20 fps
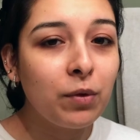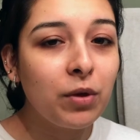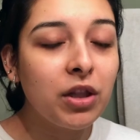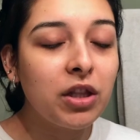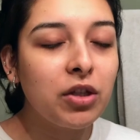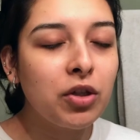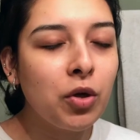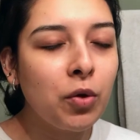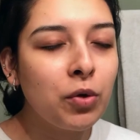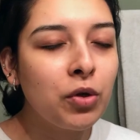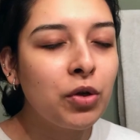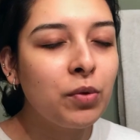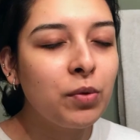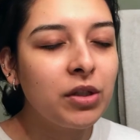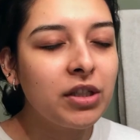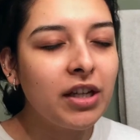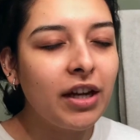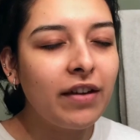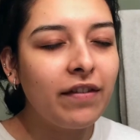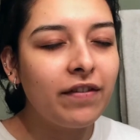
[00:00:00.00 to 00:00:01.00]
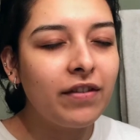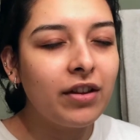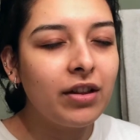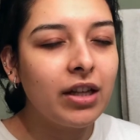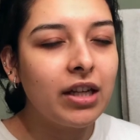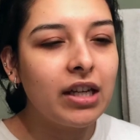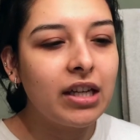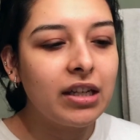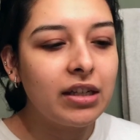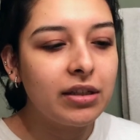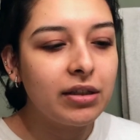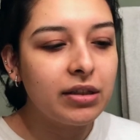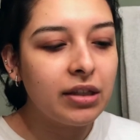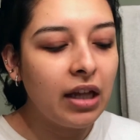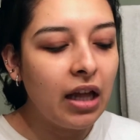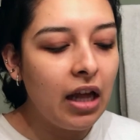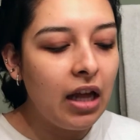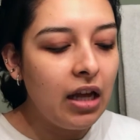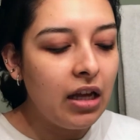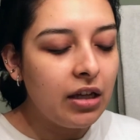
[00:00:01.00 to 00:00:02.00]
with toner, which I feel like is
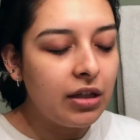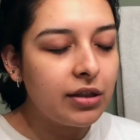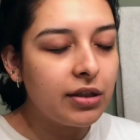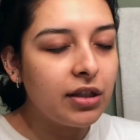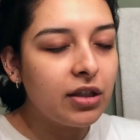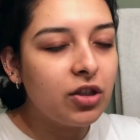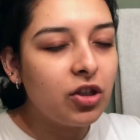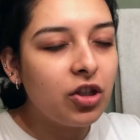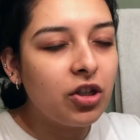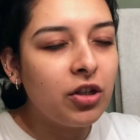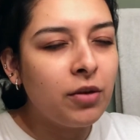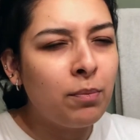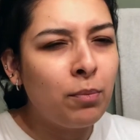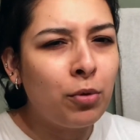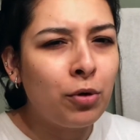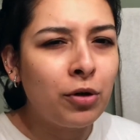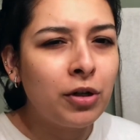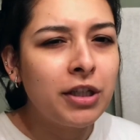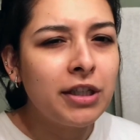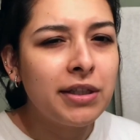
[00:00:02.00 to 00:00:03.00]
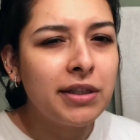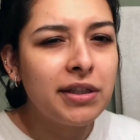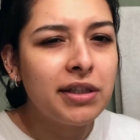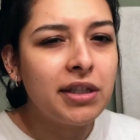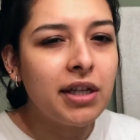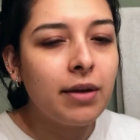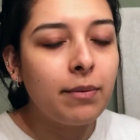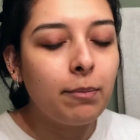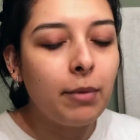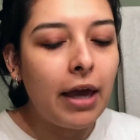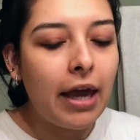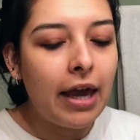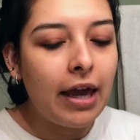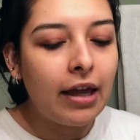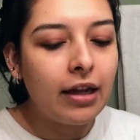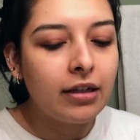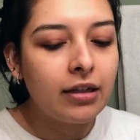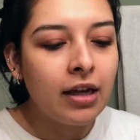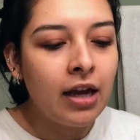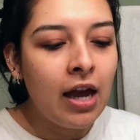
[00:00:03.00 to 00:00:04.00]
such an important step.
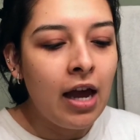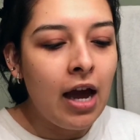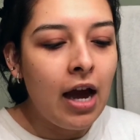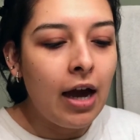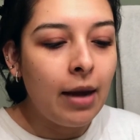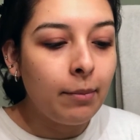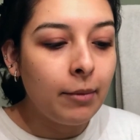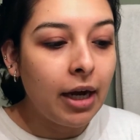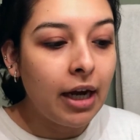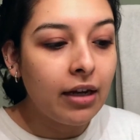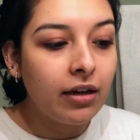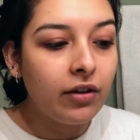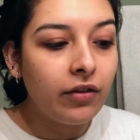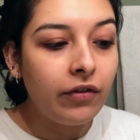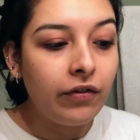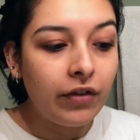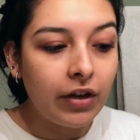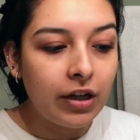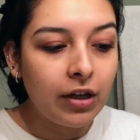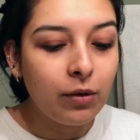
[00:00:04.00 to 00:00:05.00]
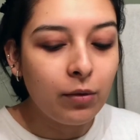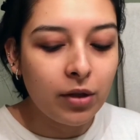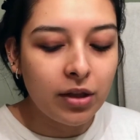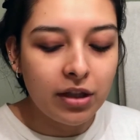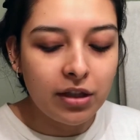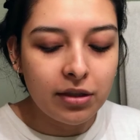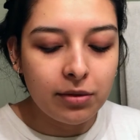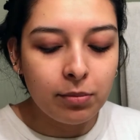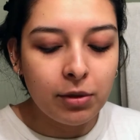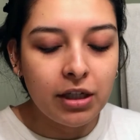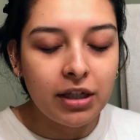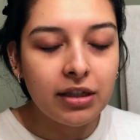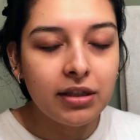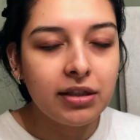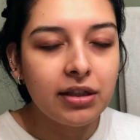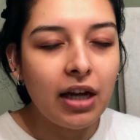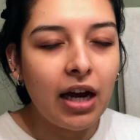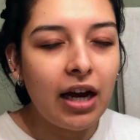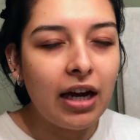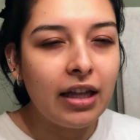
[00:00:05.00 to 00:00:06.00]
And I'm kind of funny with this
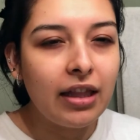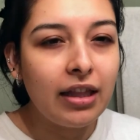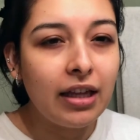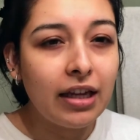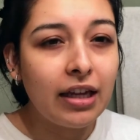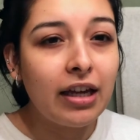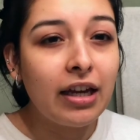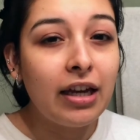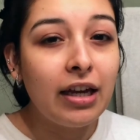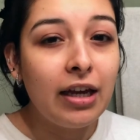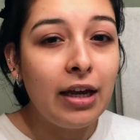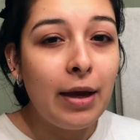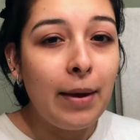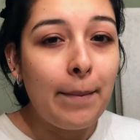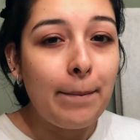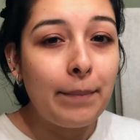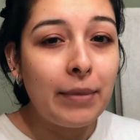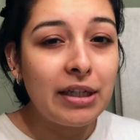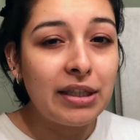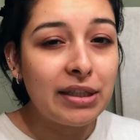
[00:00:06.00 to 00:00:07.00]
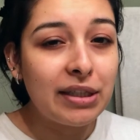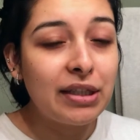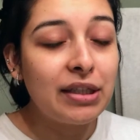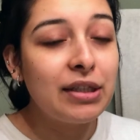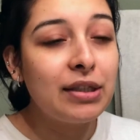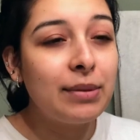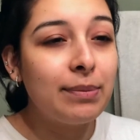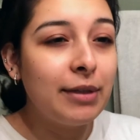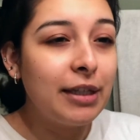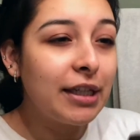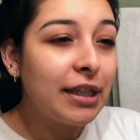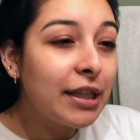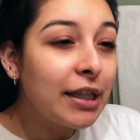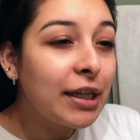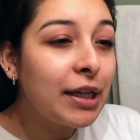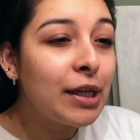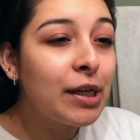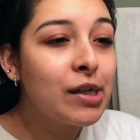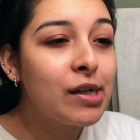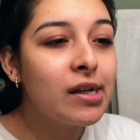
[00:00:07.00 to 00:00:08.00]
because I like my skin to be
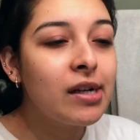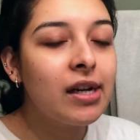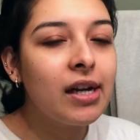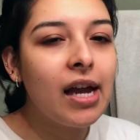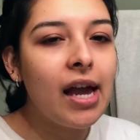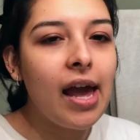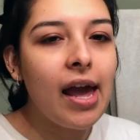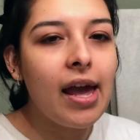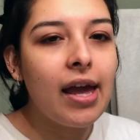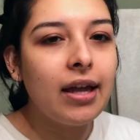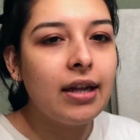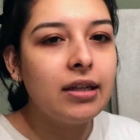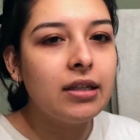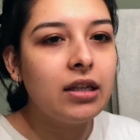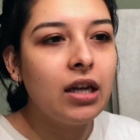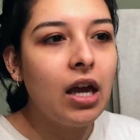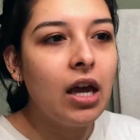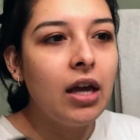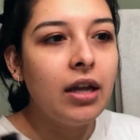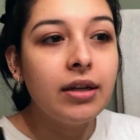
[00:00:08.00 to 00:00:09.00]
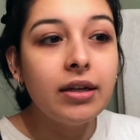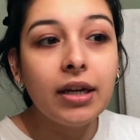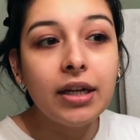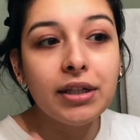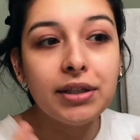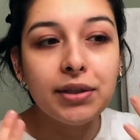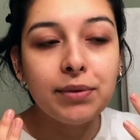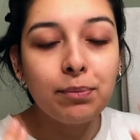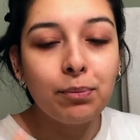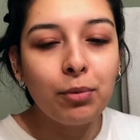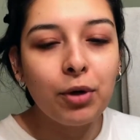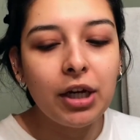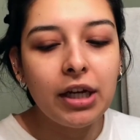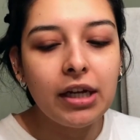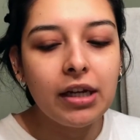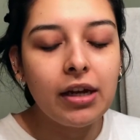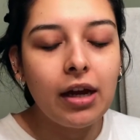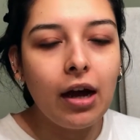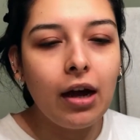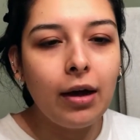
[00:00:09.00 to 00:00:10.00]
clear and nice and
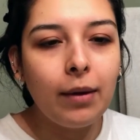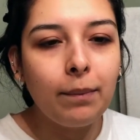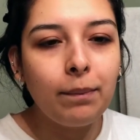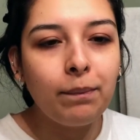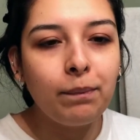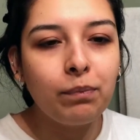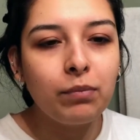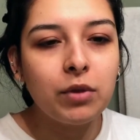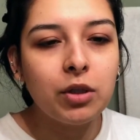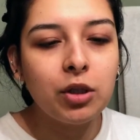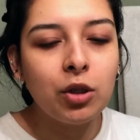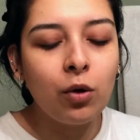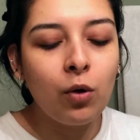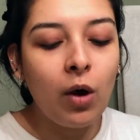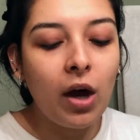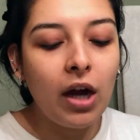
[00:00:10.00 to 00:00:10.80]
bright, so